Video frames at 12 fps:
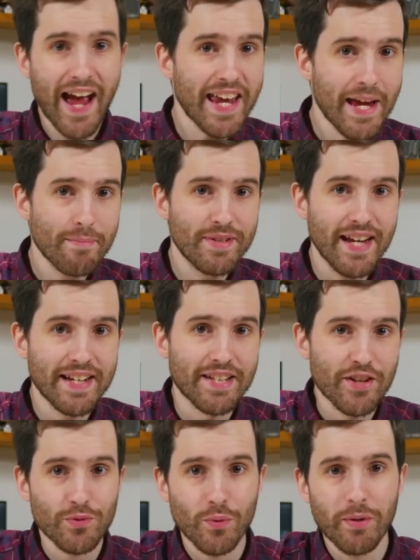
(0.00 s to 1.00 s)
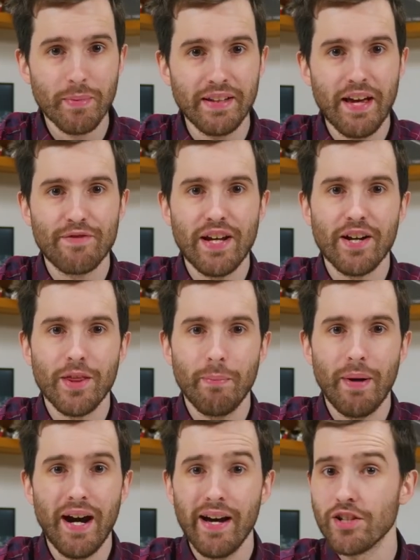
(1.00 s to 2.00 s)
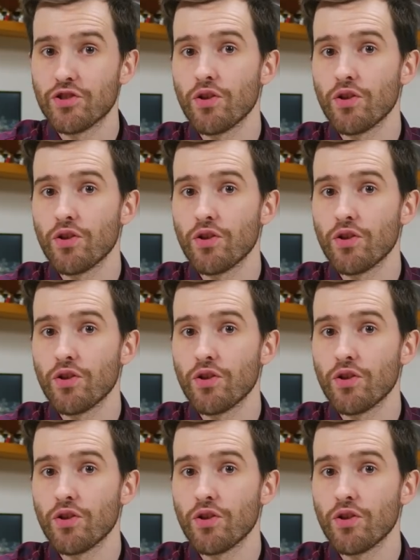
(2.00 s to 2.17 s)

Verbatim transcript: AMD doesn't want to be left out of the party,